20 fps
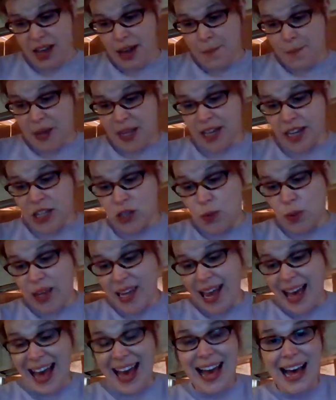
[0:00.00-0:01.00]
because we
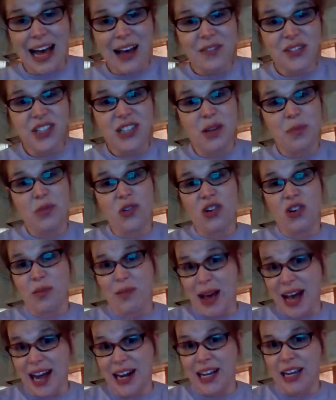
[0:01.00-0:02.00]
have some
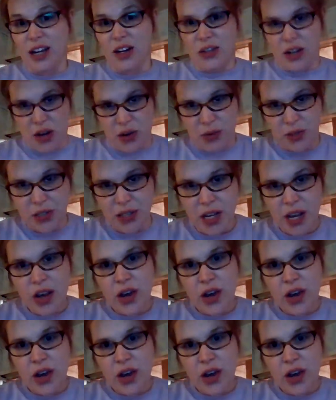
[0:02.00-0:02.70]
chromatic notes.